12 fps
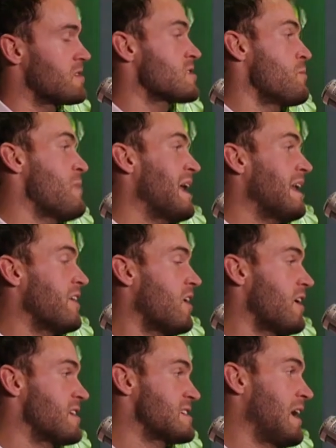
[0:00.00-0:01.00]
So many
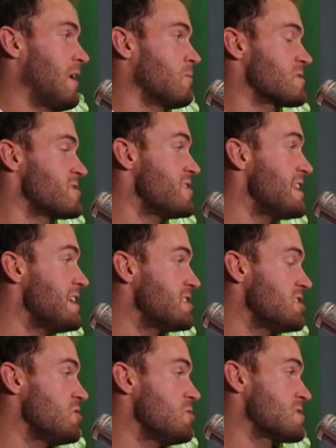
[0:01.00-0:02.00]
night owls need
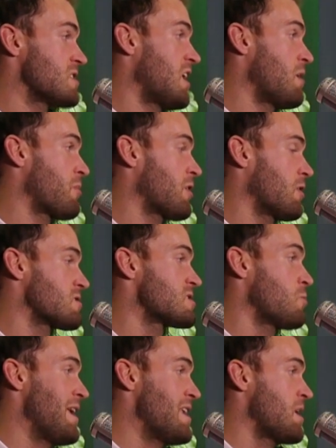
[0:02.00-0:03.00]
to use alarm clocks
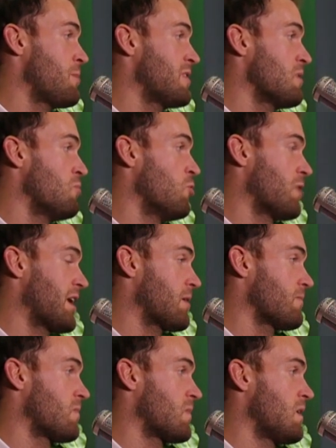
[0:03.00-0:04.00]
to wake up in the morning.
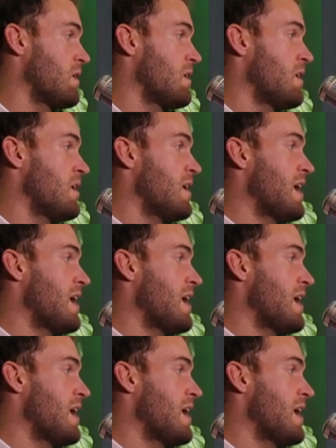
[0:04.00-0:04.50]
Okay.